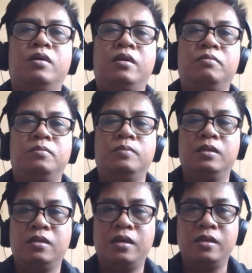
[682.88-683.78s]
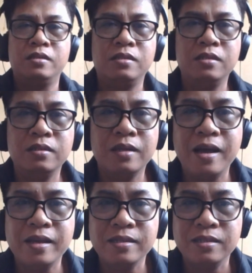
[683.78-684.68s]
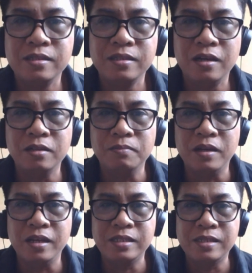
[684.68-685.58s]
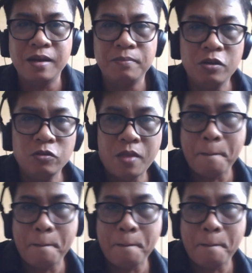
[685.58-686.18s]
everybody, and see you guys on my next upload.